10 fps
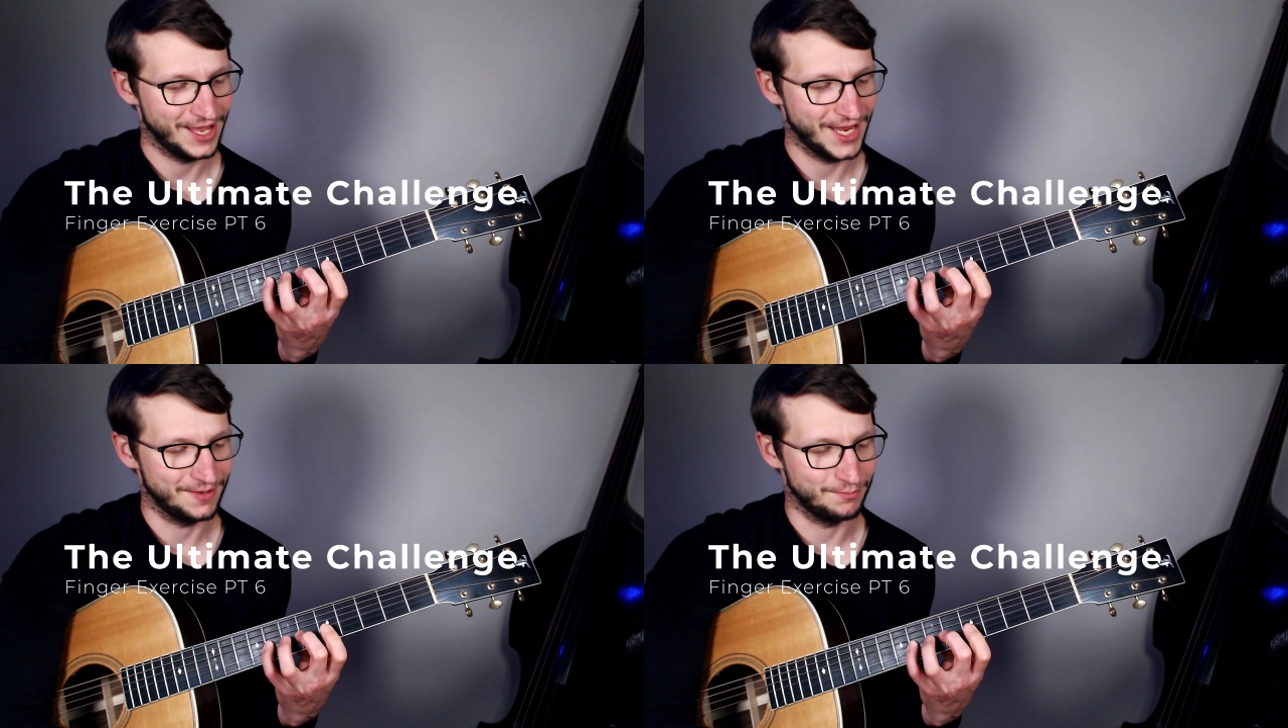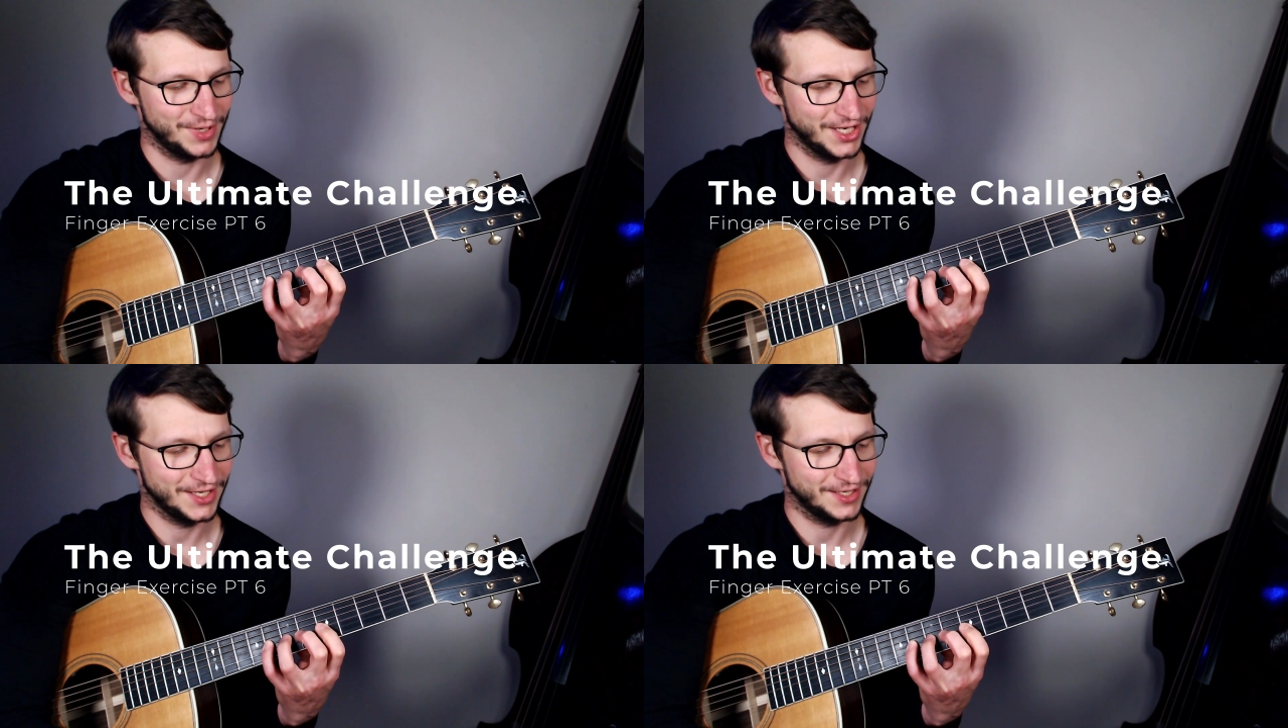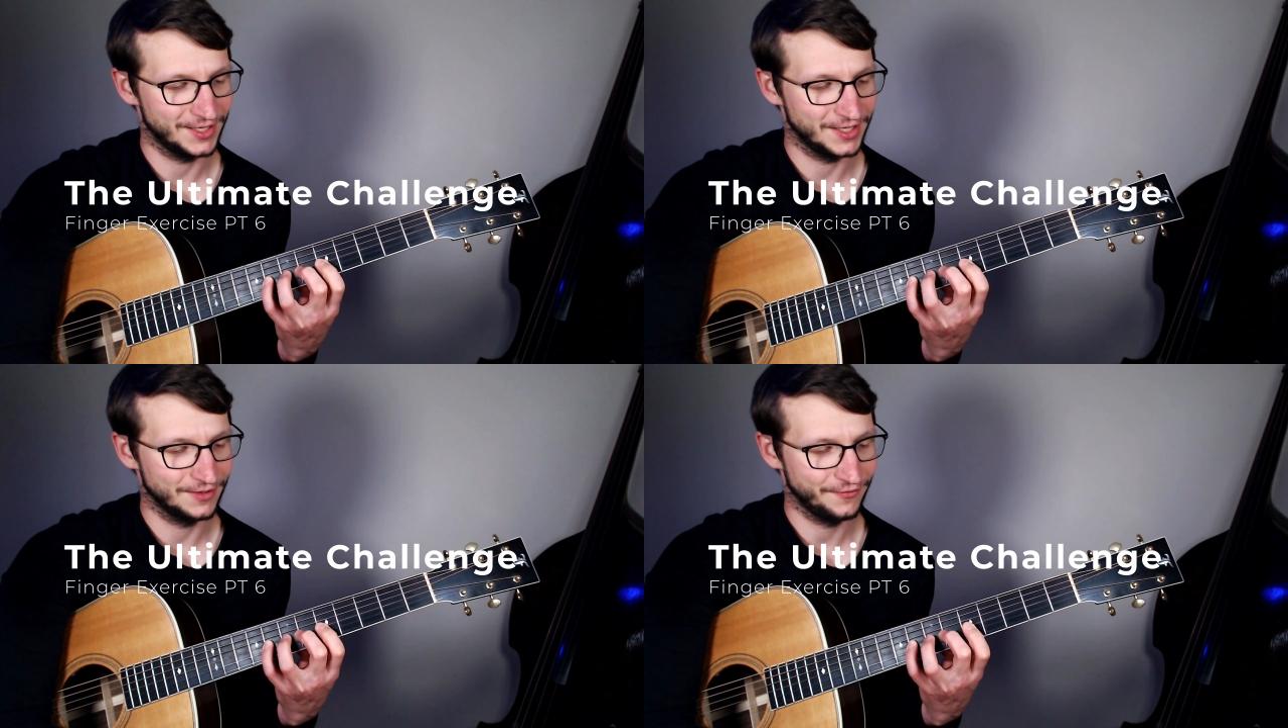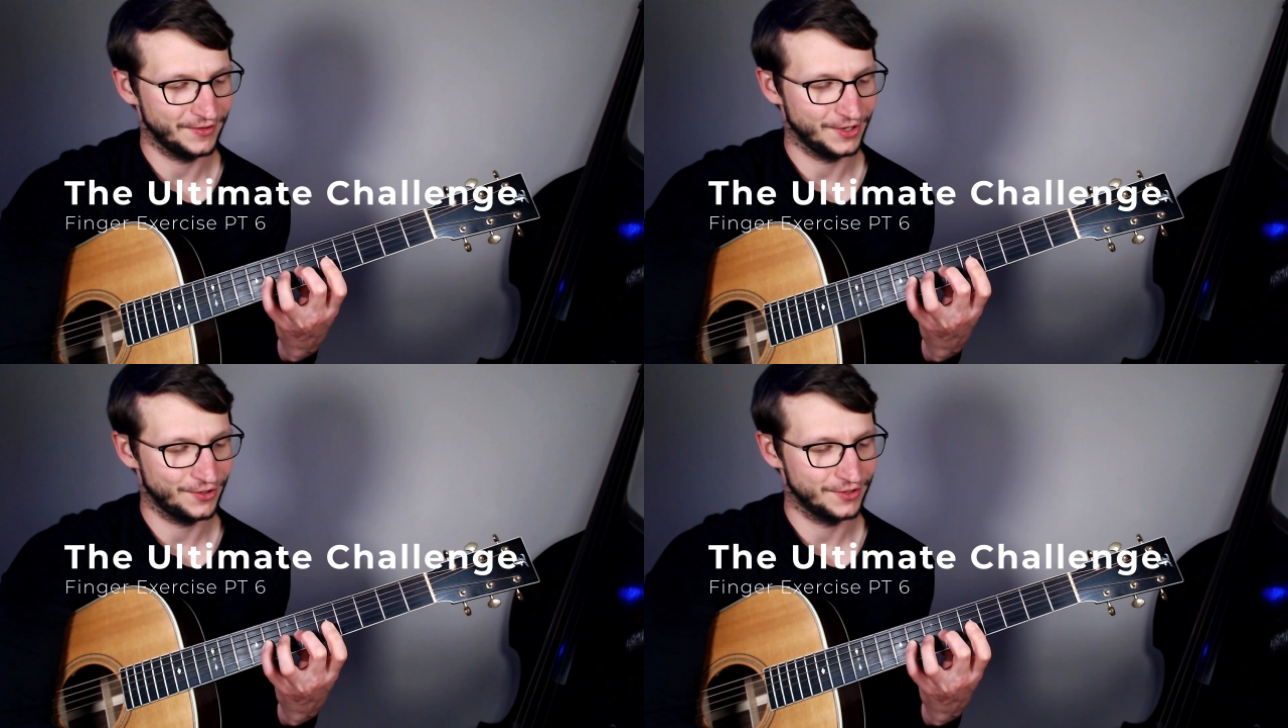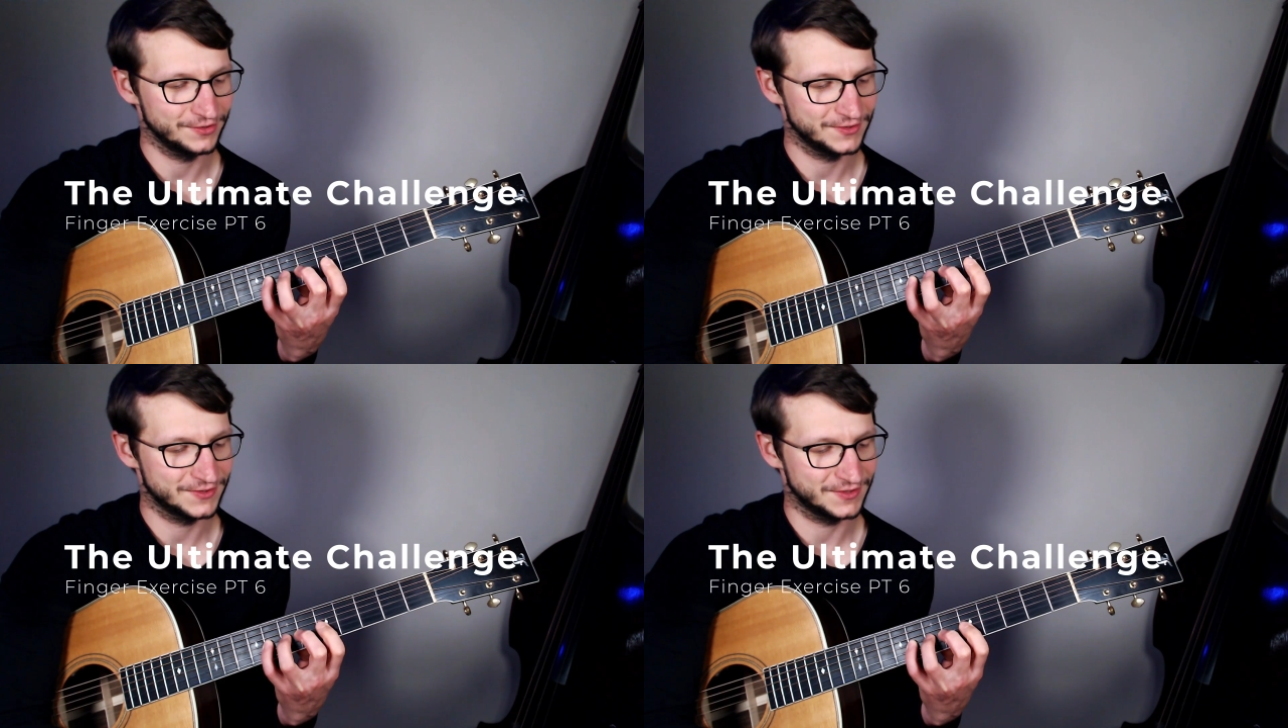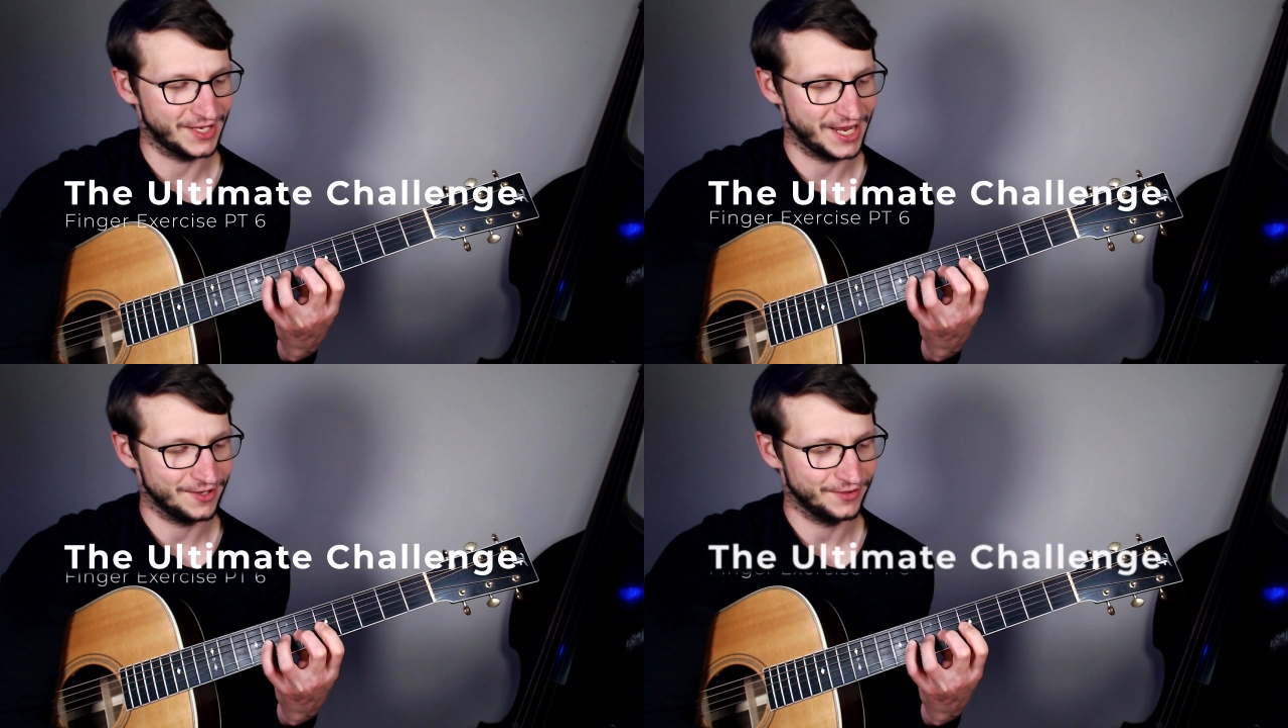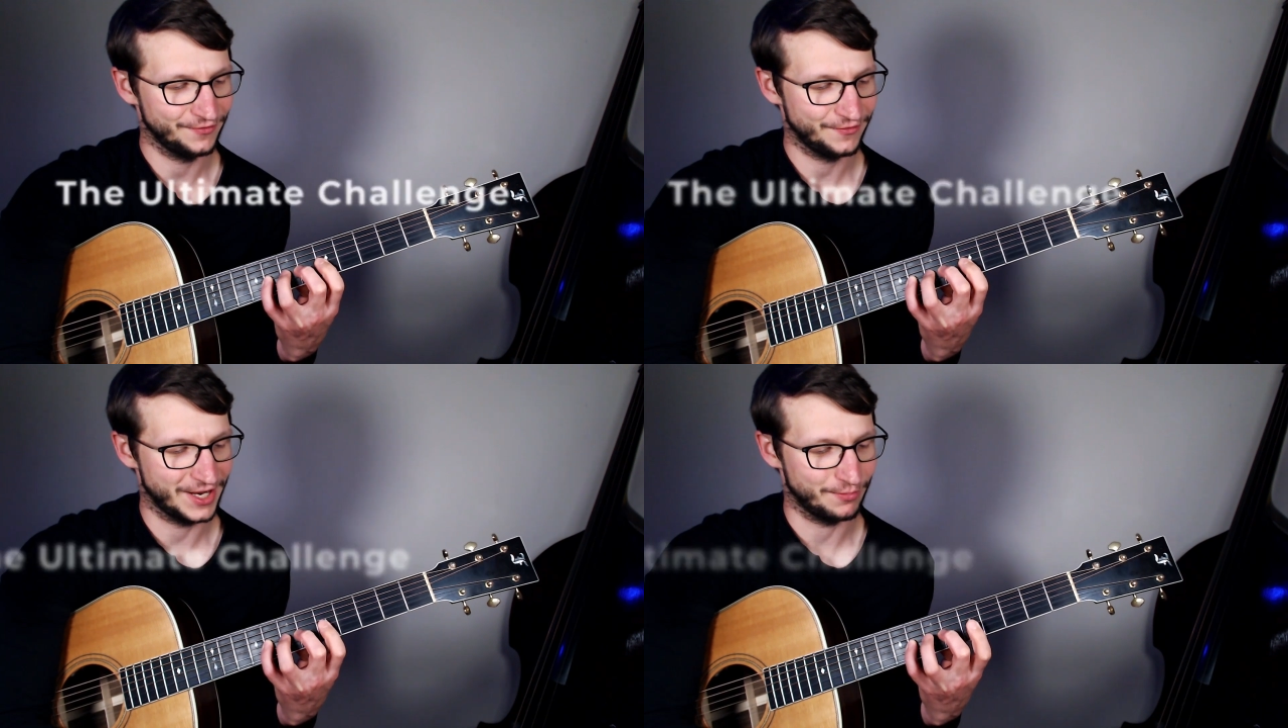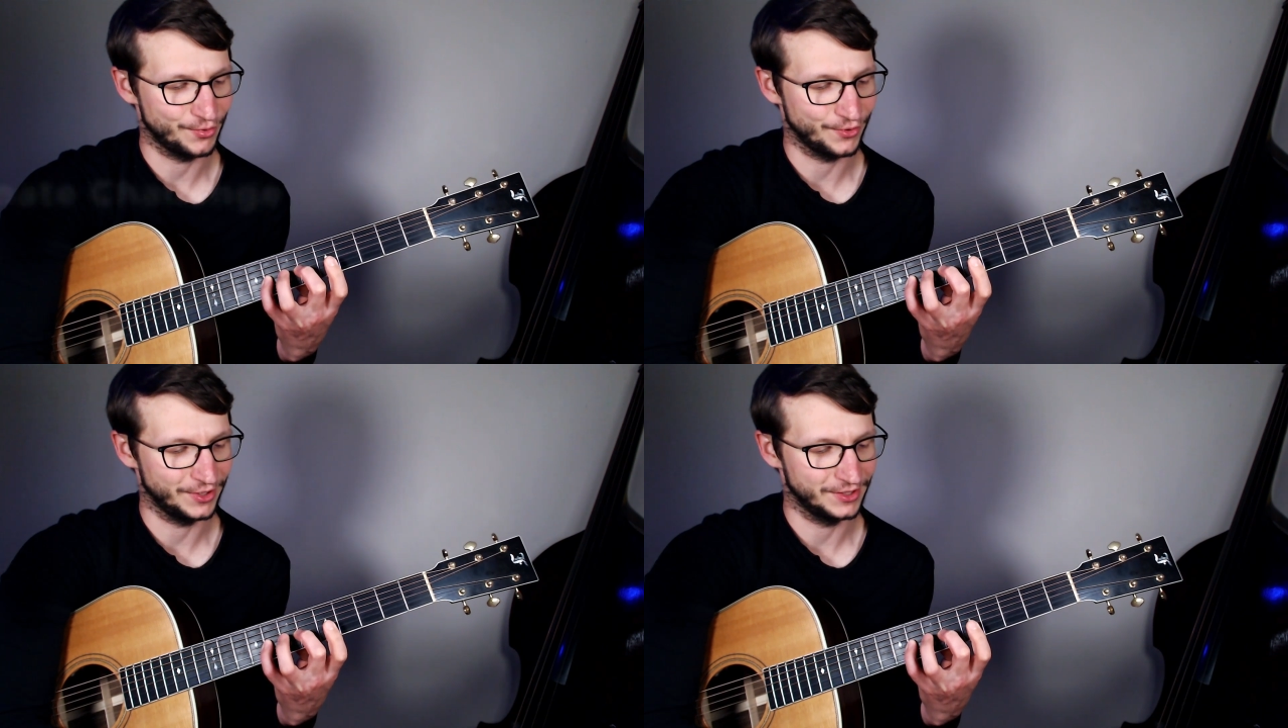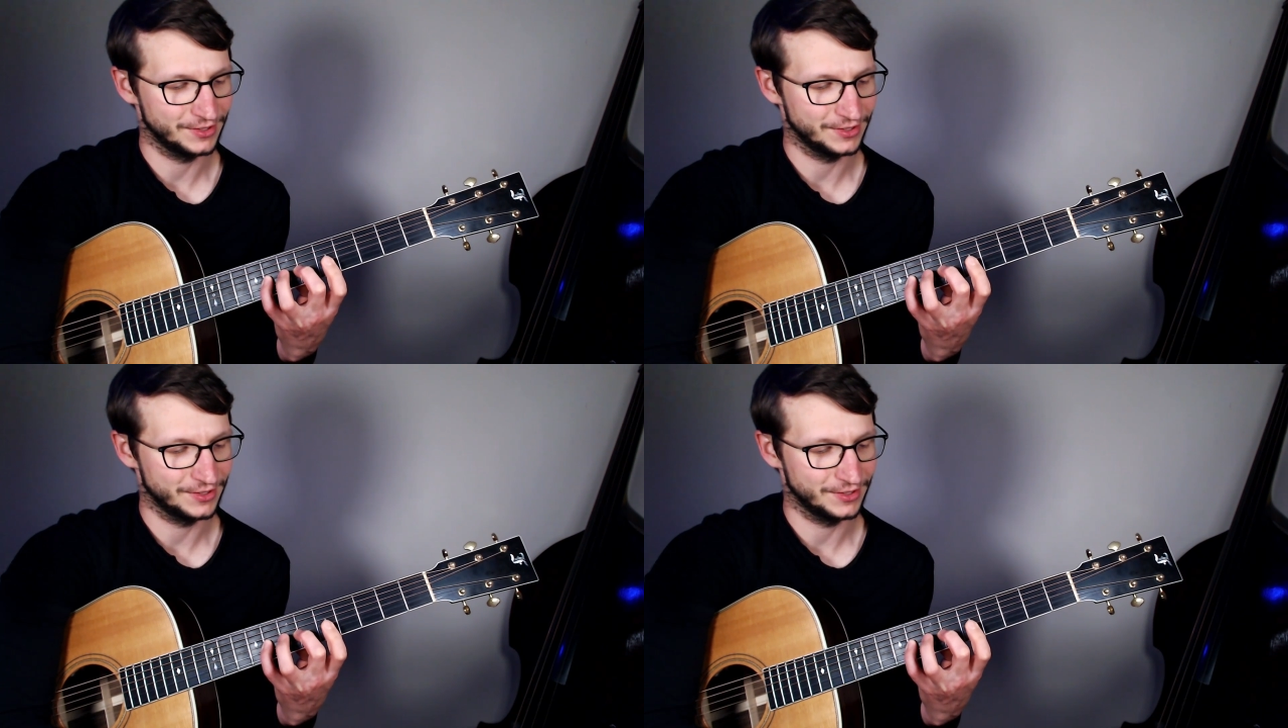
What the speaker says: And middle and little finger stay on the fretboard.